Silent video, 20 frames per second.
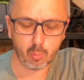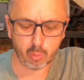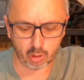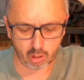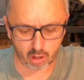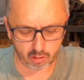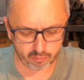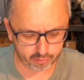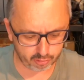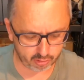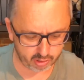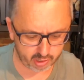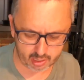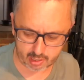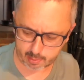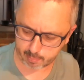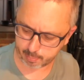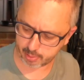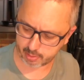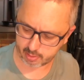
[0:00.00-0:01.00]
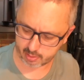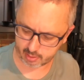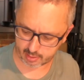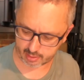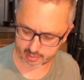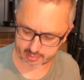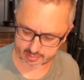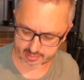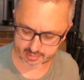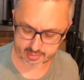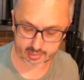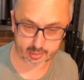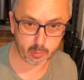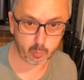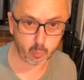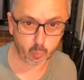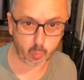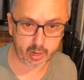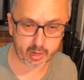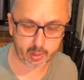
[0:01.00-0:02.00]
we'll offer it up and see
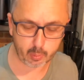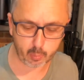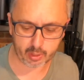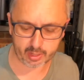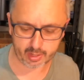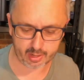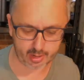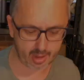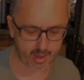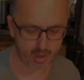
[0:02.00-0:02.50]
where we're